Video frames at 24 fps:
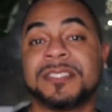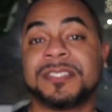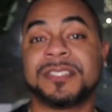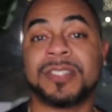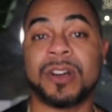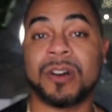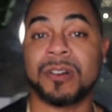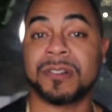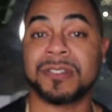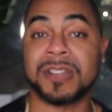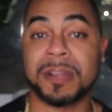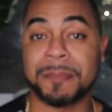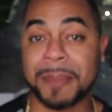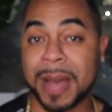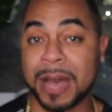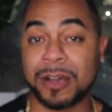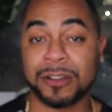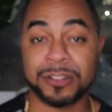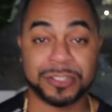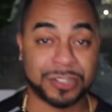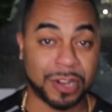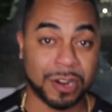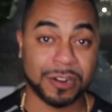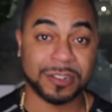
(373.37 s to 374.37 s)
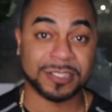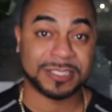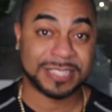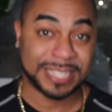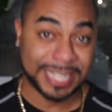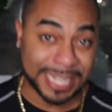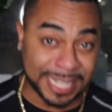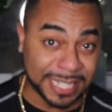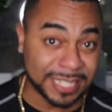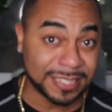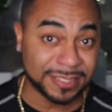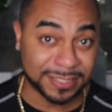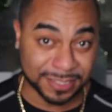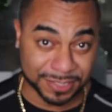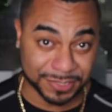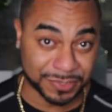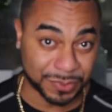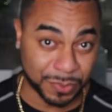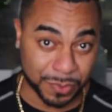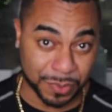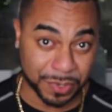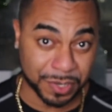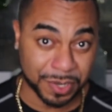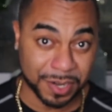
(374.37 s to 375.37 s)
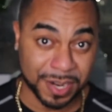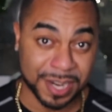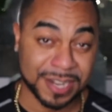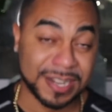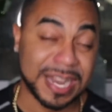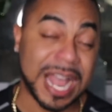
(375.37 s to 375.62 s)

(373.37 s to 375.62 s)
is talking about her daughter's eating disorder,